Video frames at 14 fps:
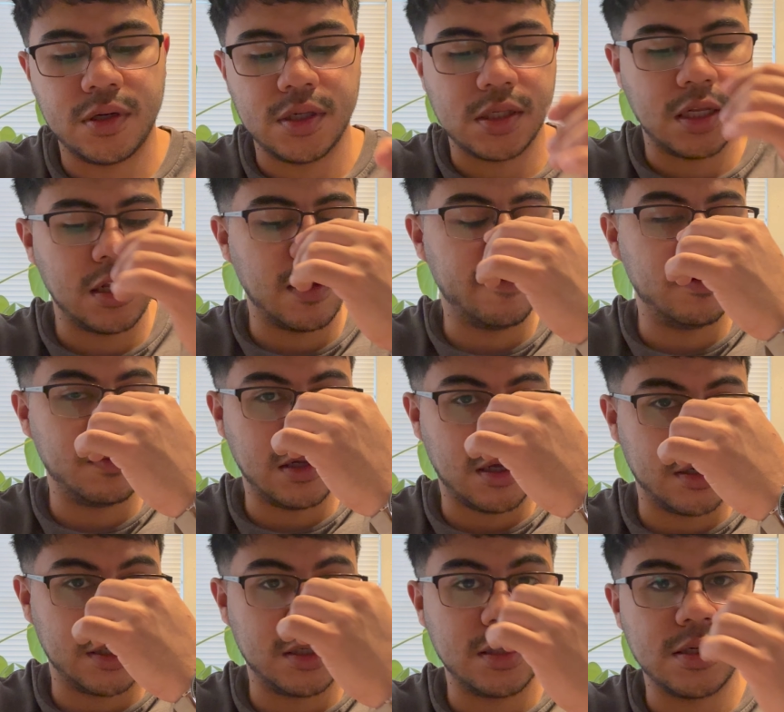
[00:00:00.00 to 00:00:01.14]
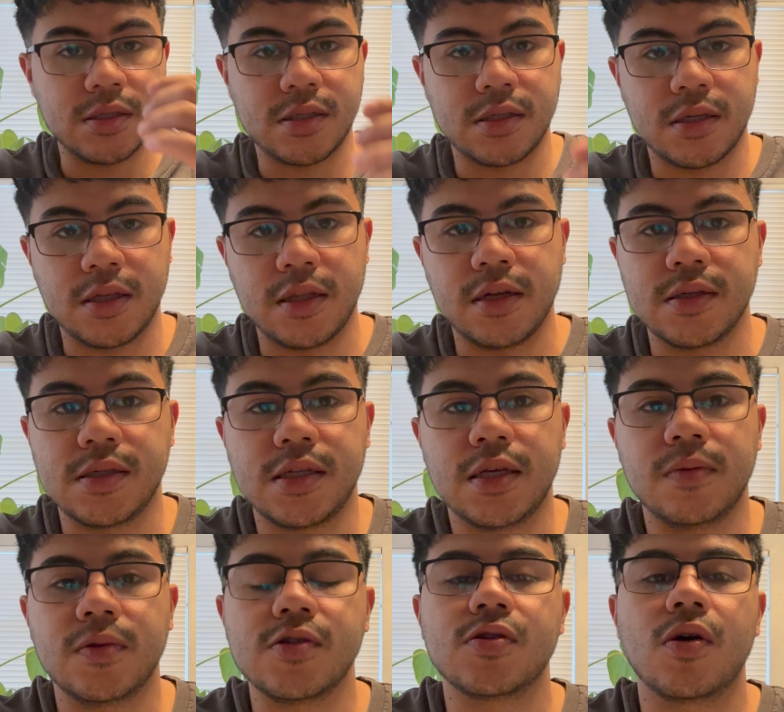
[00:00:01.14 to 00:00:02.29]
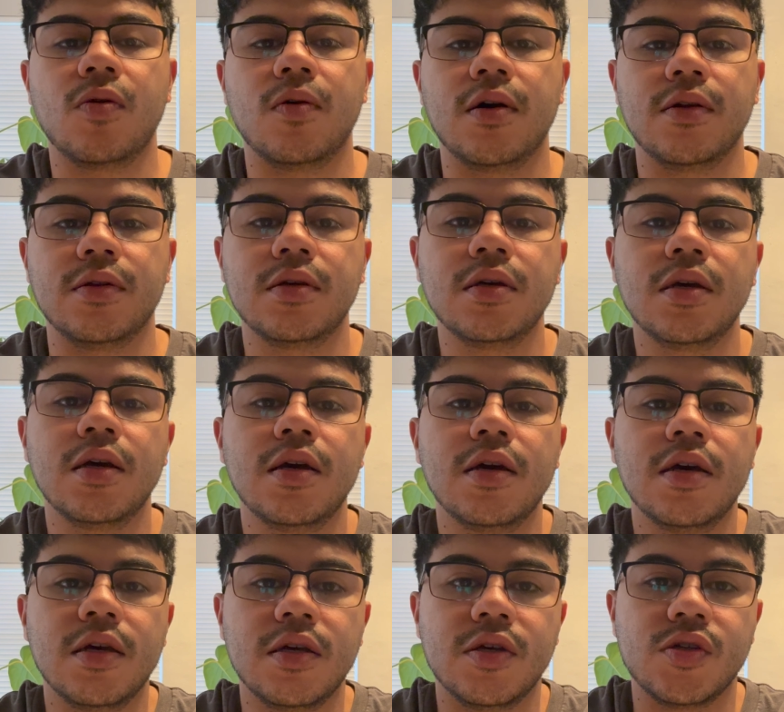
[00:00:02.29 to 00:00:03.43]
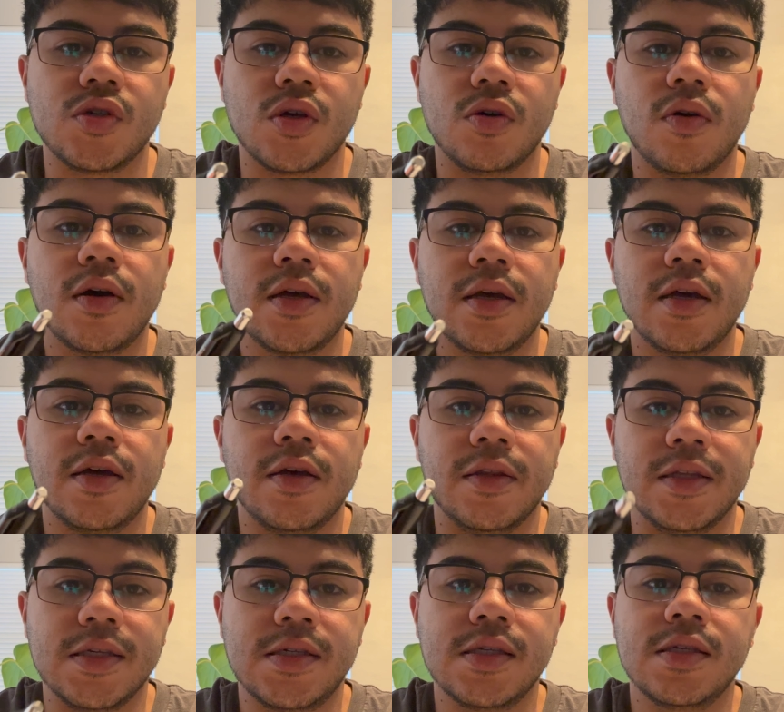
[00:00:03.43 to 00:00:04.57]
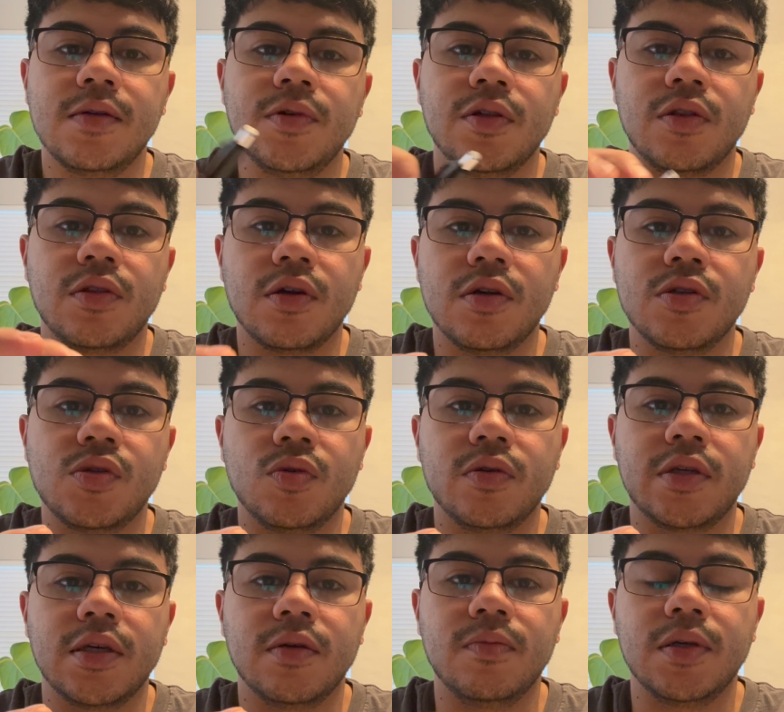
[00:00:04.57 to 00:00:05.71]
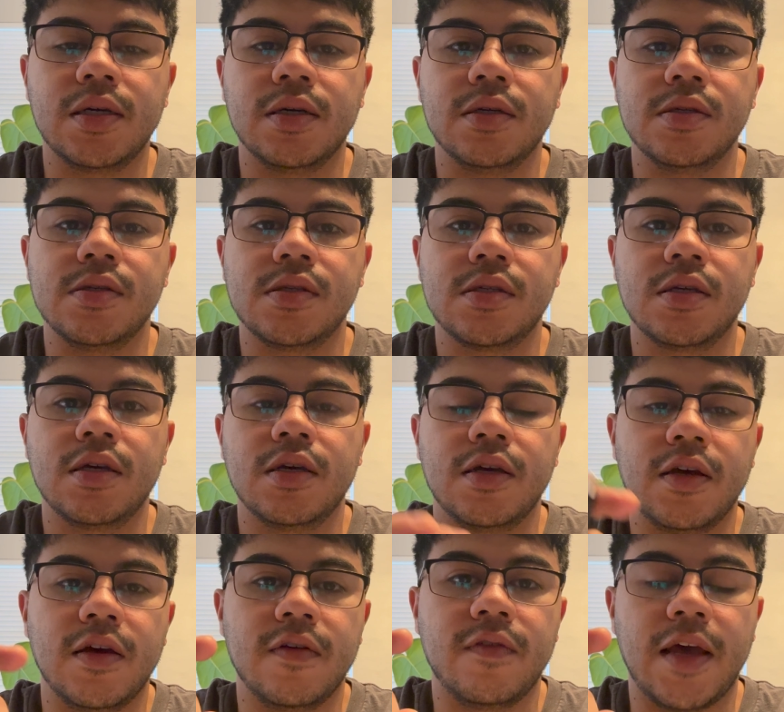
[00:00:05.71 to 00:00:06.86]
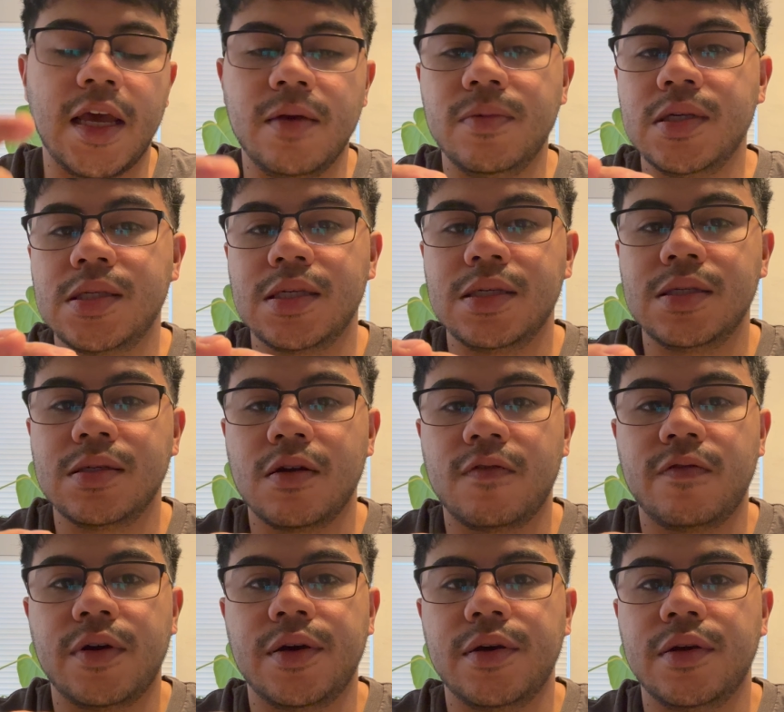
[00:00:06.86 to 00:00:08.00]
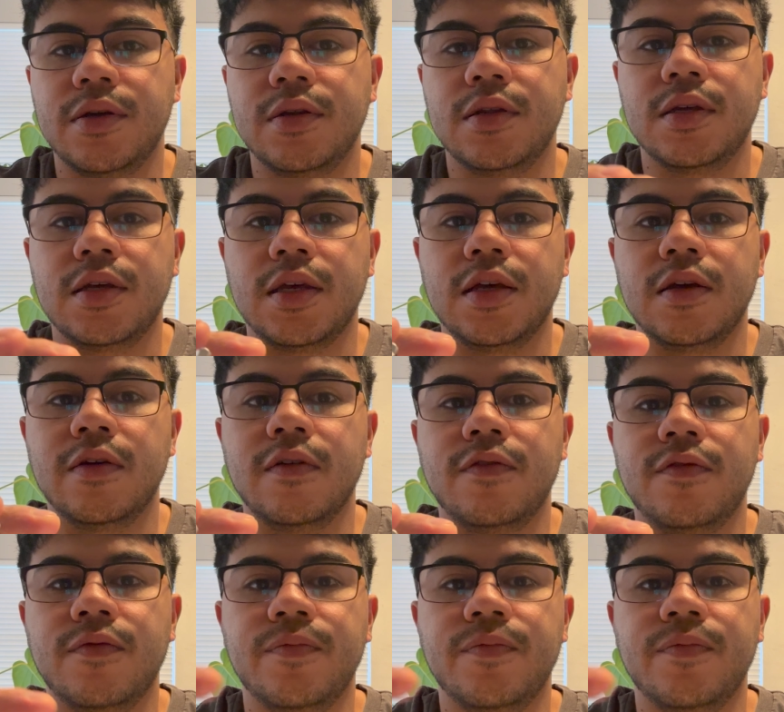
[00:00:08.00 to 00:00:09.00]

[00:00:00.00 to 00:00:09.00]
is love and belongingness, and then esteem, and so on. So this is going to be the third toolkit, because if ABCs are fine, if,